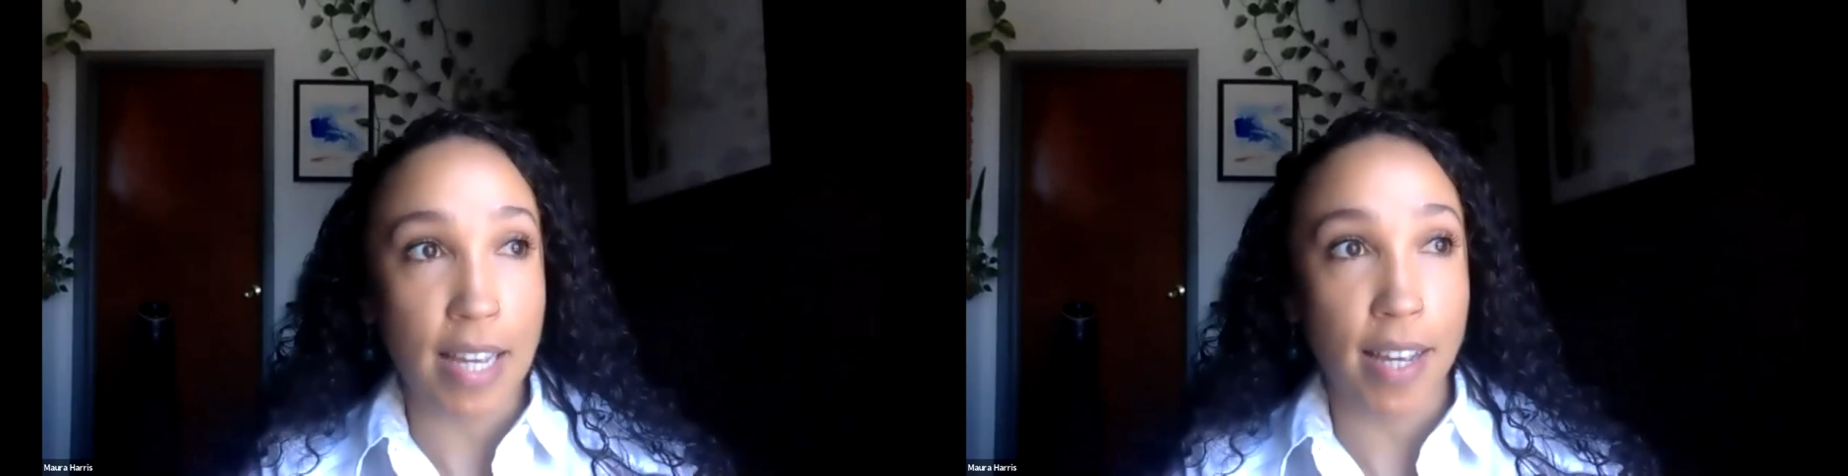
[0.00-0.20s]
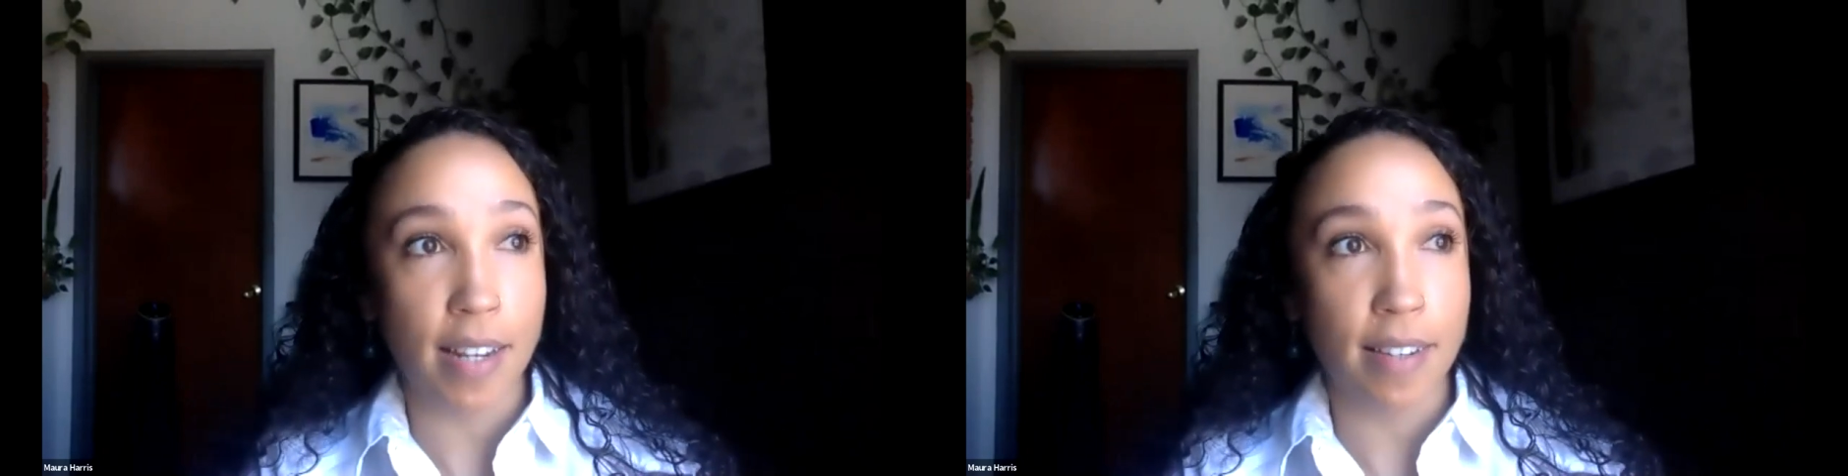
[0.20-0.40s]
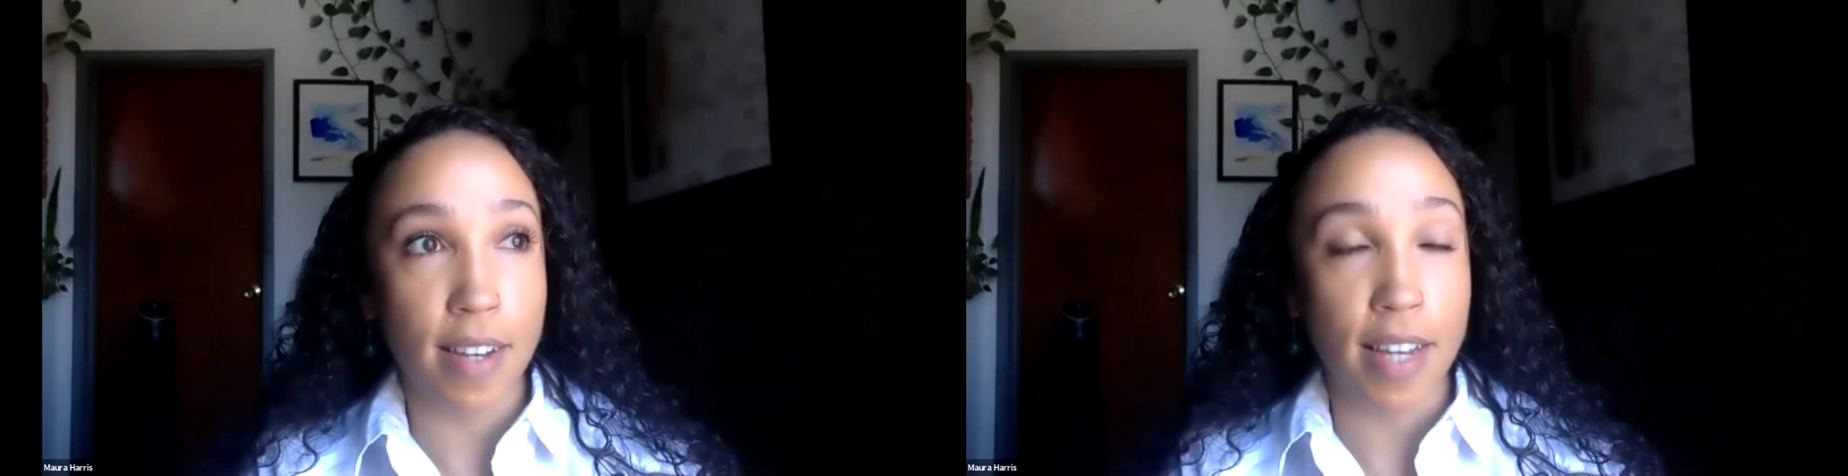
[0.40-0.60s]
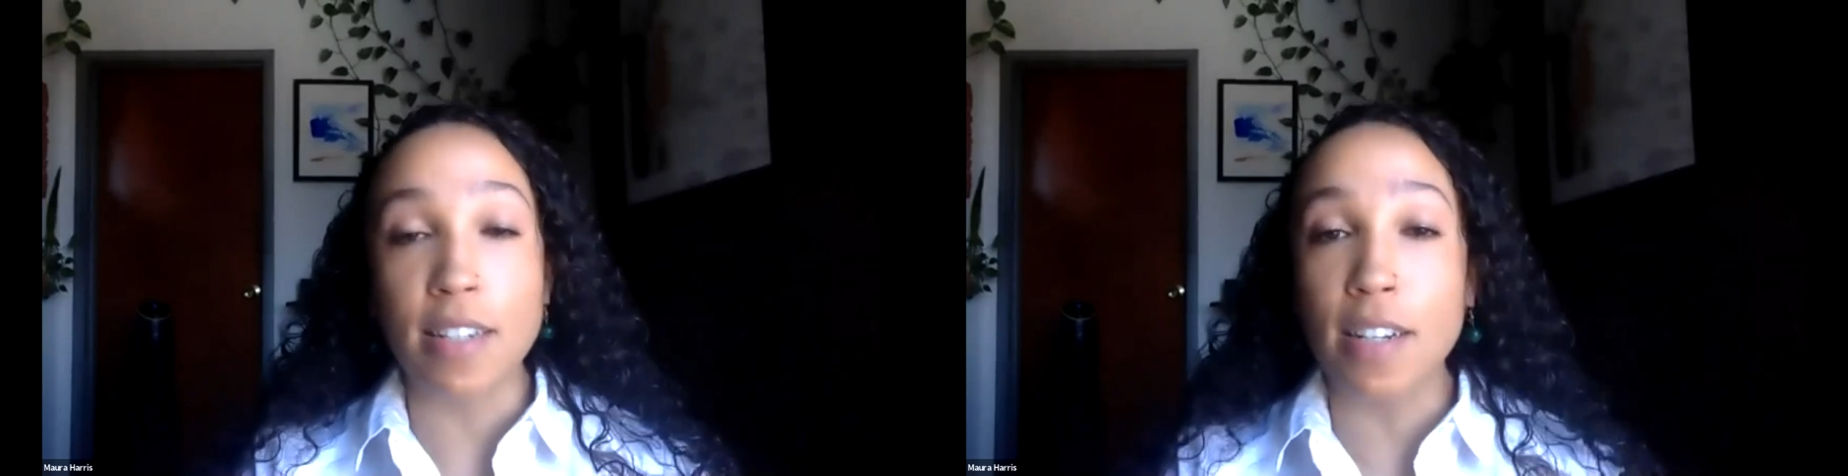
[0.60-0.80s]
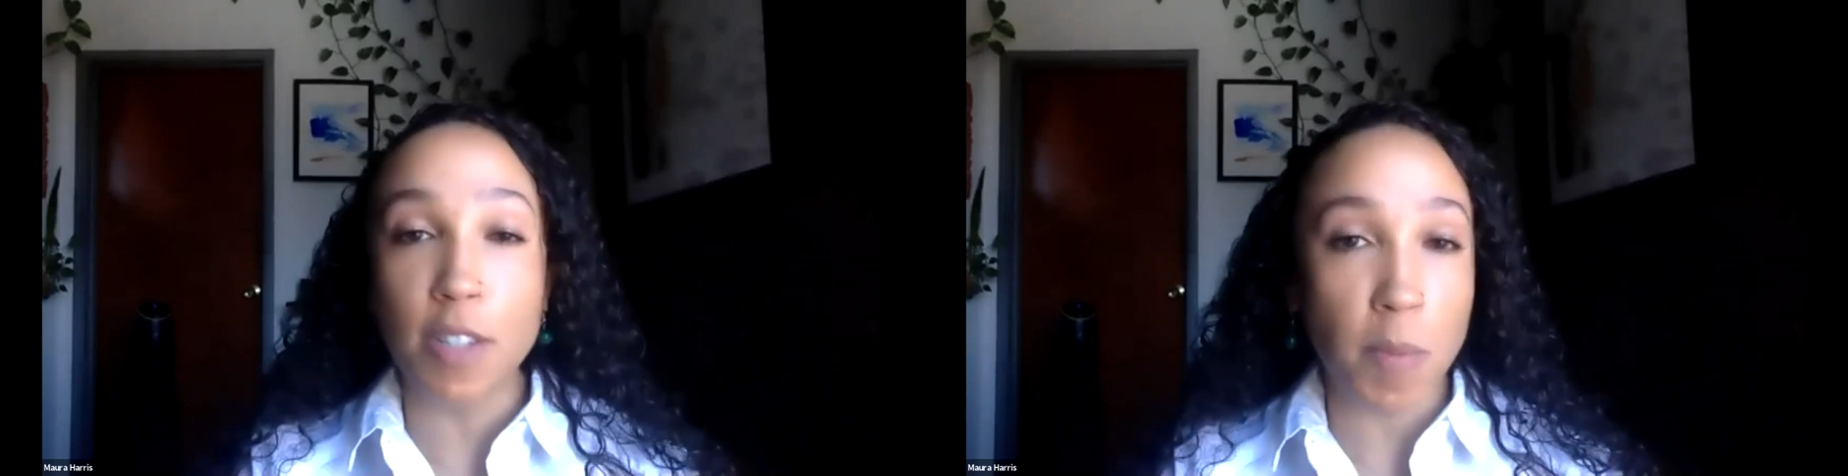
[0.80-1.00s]
it
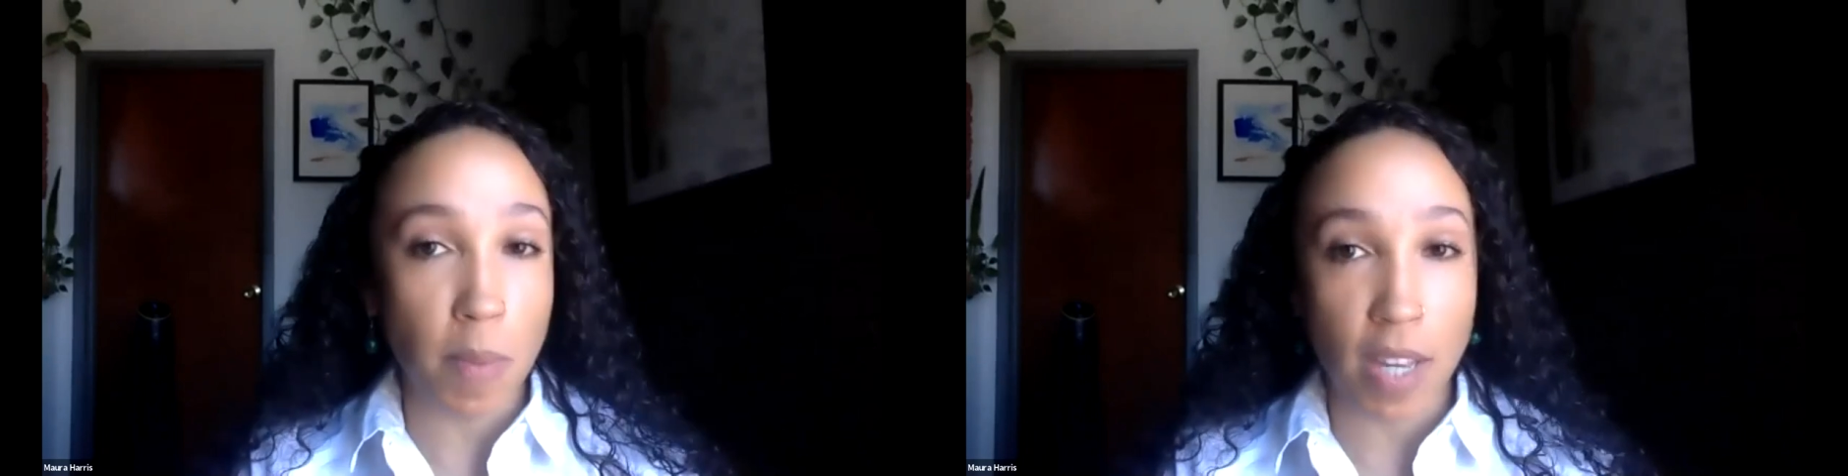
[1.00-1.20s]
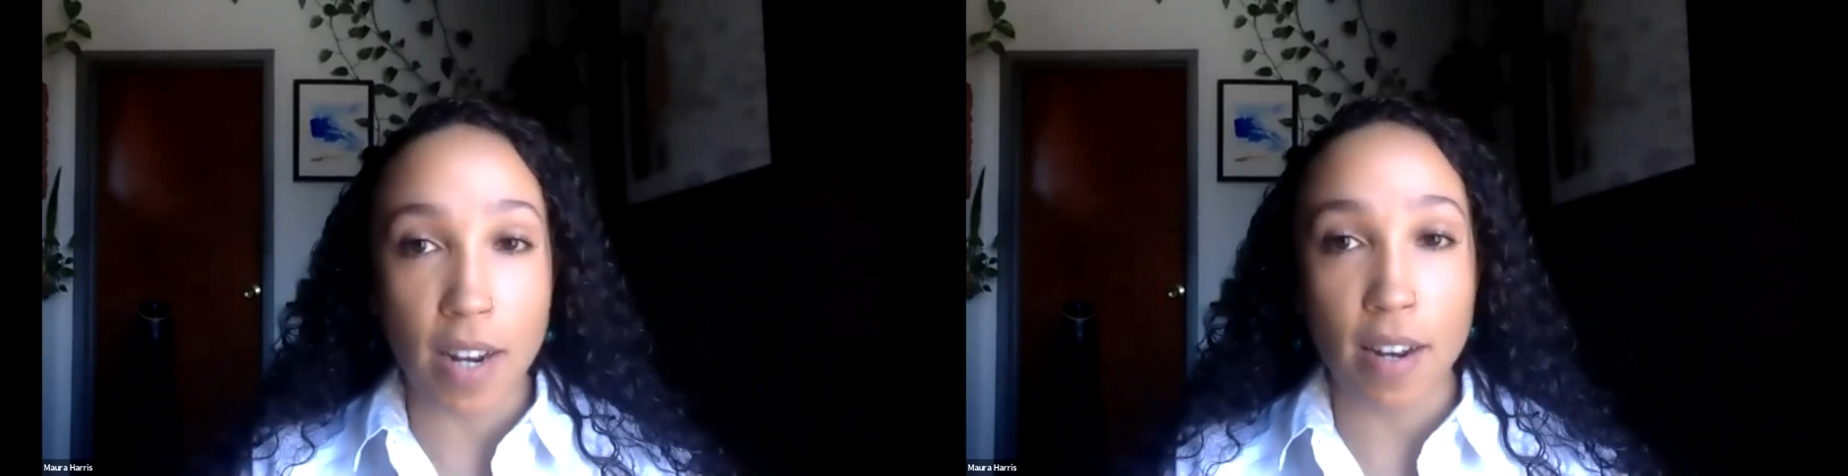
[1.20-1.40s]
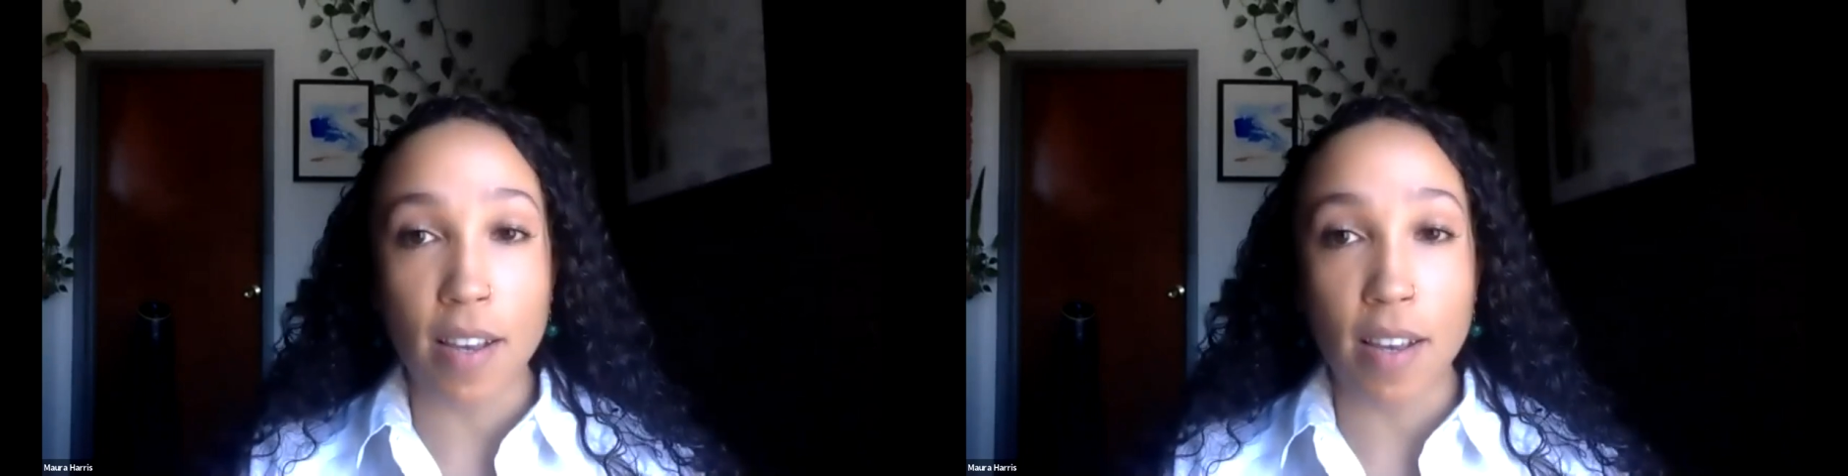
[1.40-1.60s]
doesn't mean